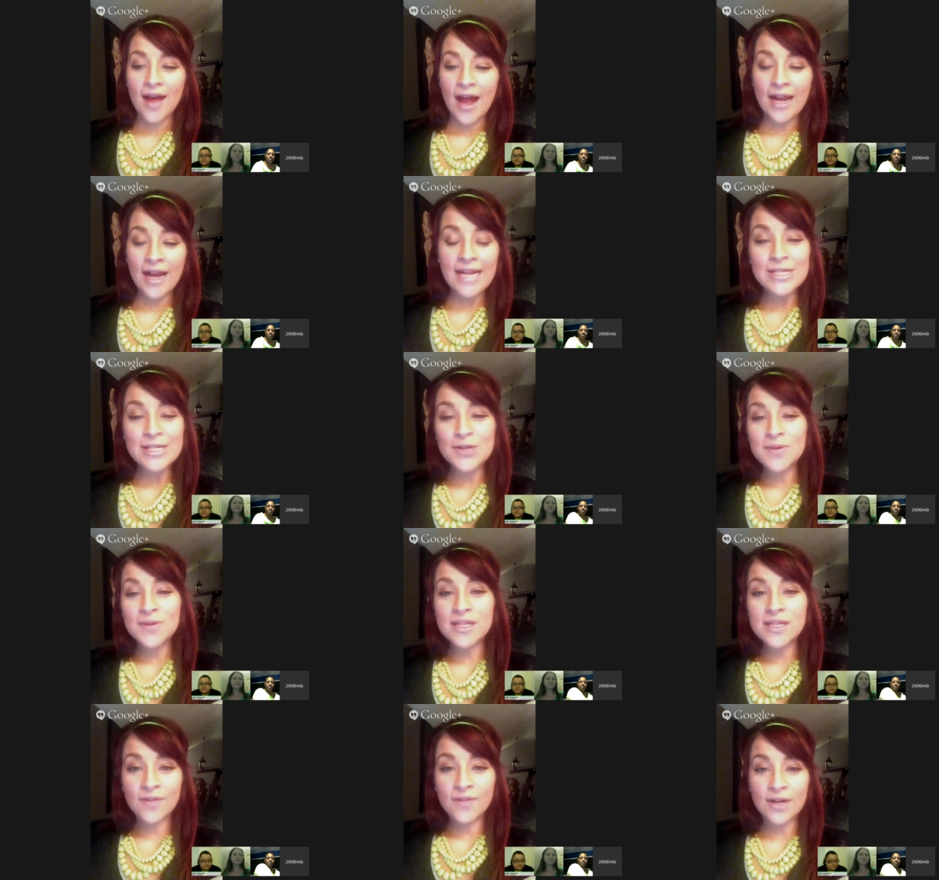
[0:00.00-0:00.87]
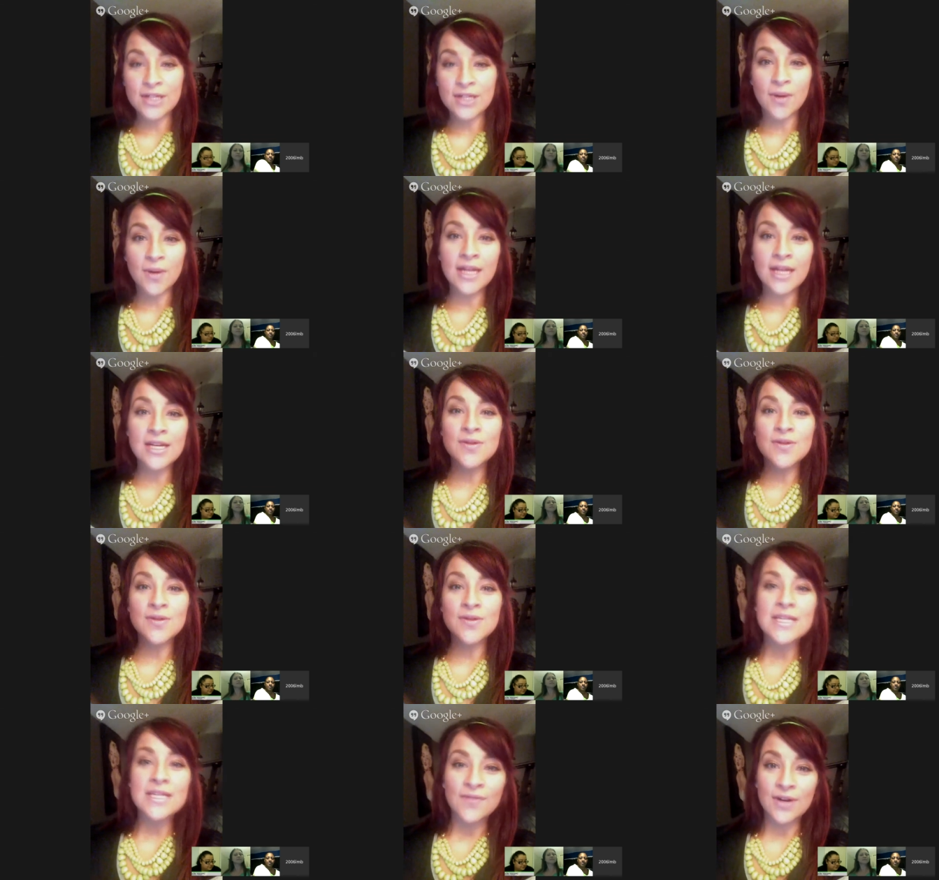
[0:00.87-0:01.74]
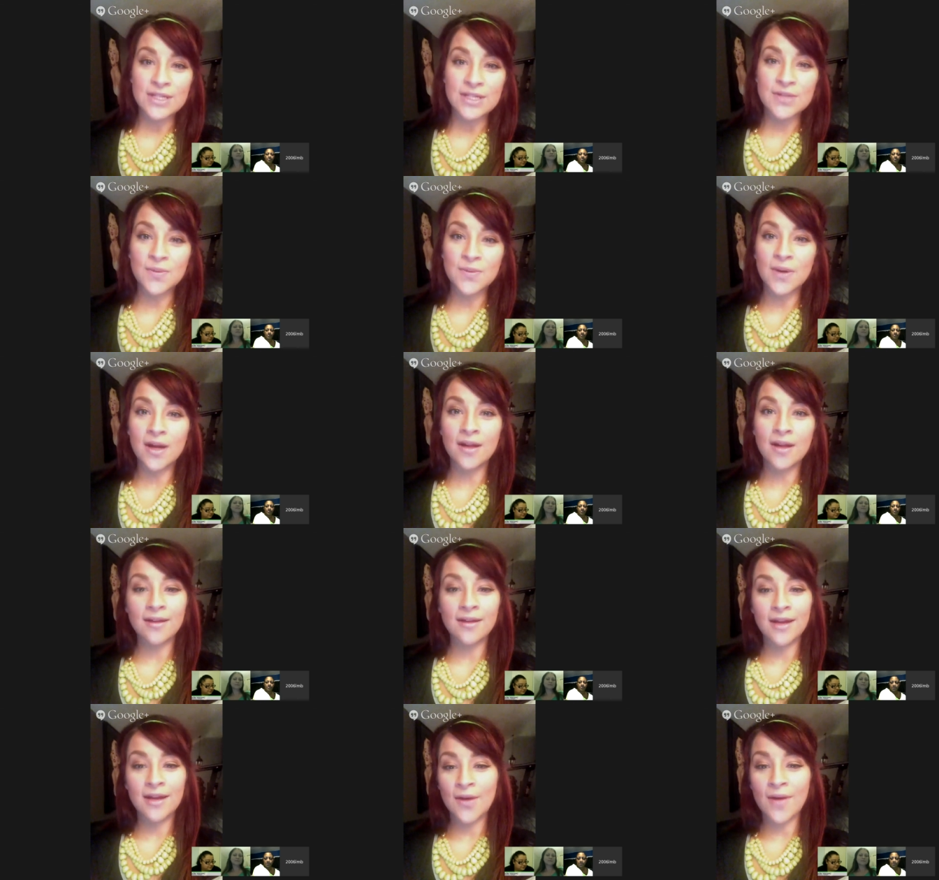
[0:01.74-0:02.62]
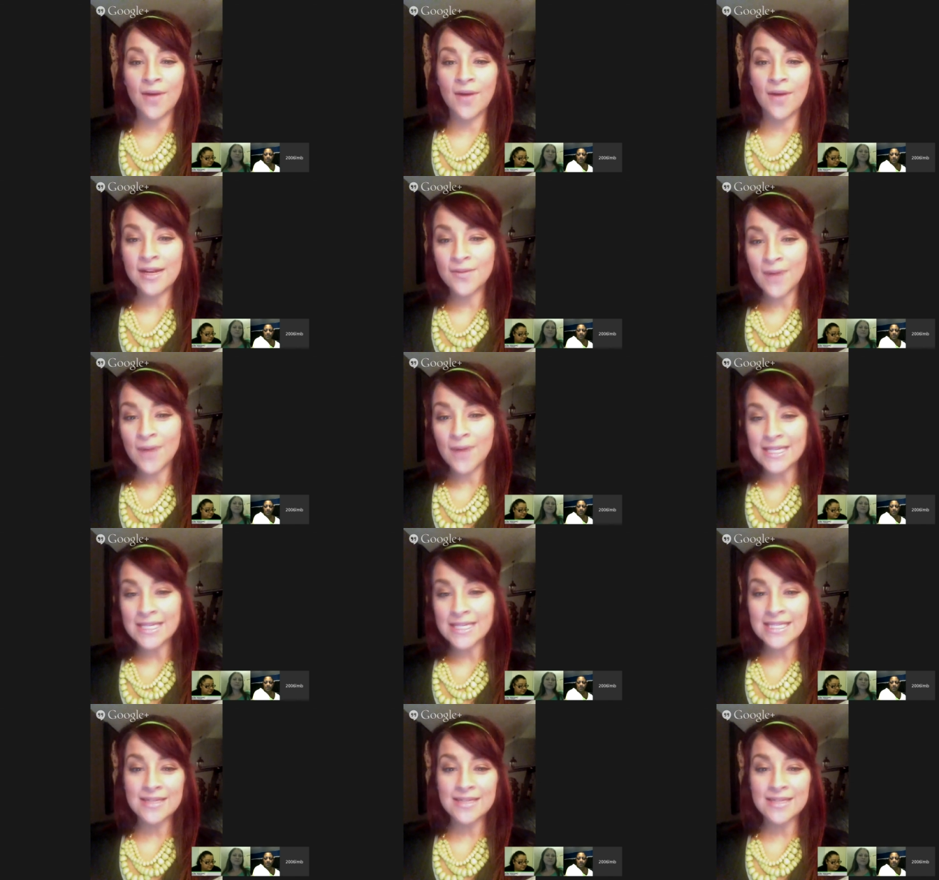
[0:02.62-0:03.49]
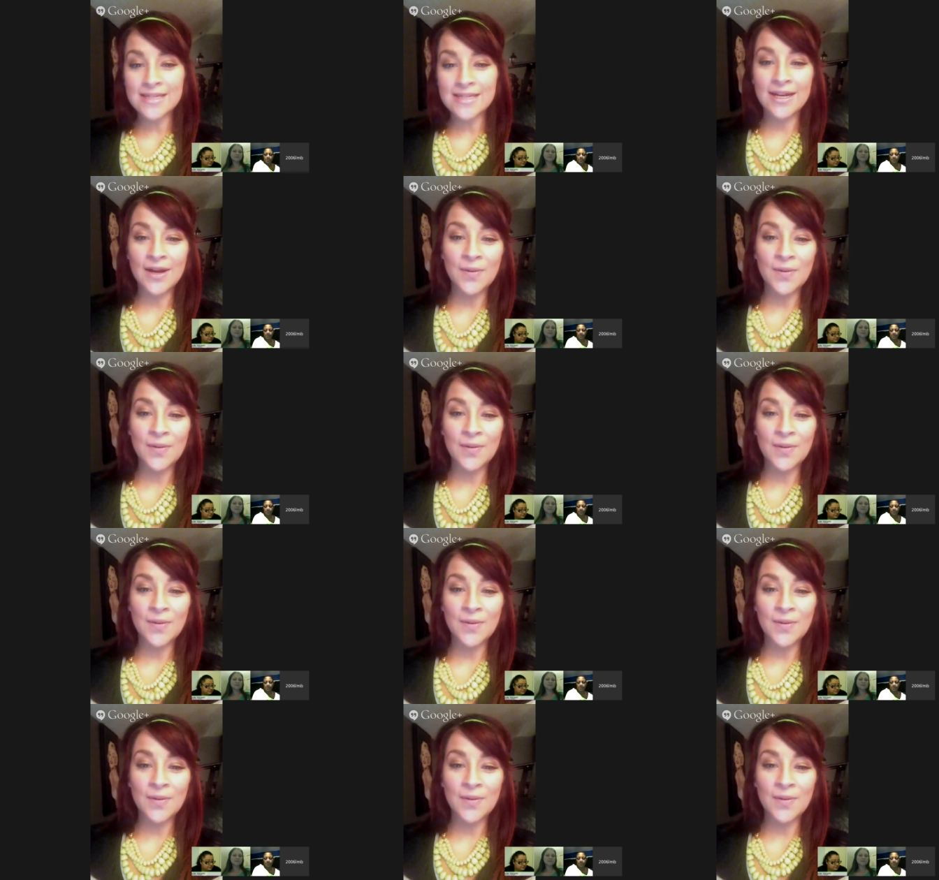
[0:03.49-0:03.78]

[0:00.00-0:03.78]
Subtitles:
I need to do this first. Well, I need to do this first. Well, I need to write this,